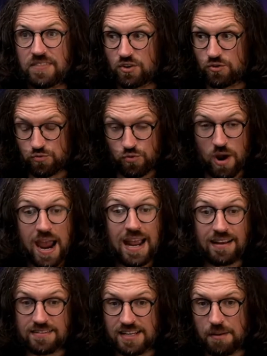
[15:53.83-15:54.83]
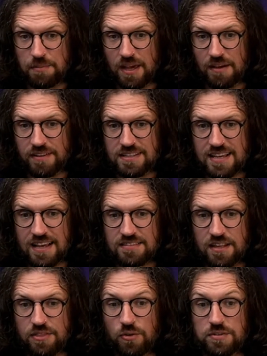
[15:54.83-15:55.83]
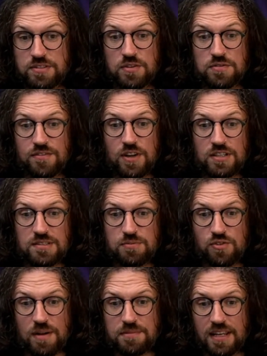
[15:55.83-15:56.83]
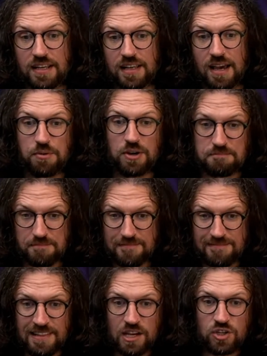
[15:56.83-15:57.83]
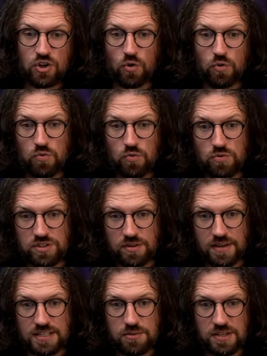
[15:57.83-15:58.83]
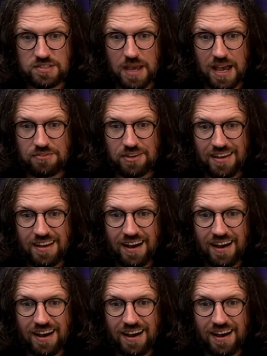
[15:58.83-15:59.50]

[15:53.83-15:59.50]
Great guitar player. Fantastic thoughts too. So if you're not subscribed to Lick Library, go do it. Who else do we have?